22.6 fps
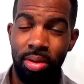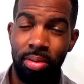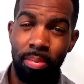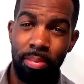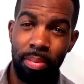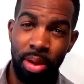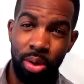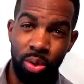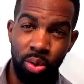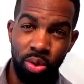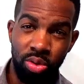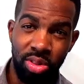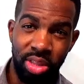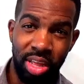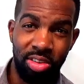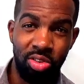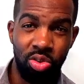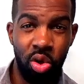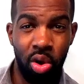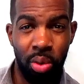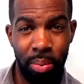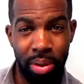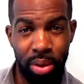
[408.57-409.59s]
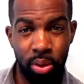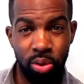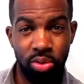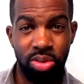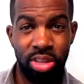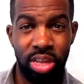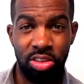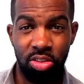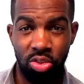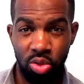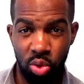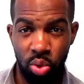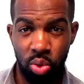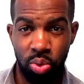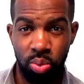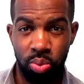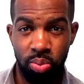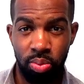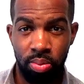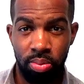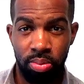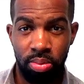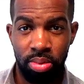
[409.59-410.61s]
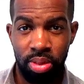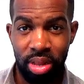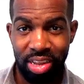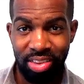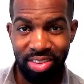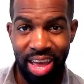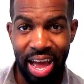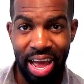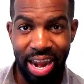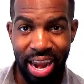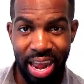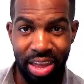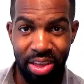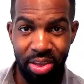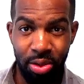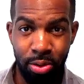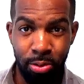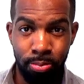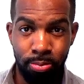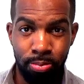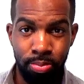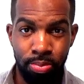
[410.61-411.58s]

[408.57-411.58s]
Me gustas or me gustas tú. That's I like you.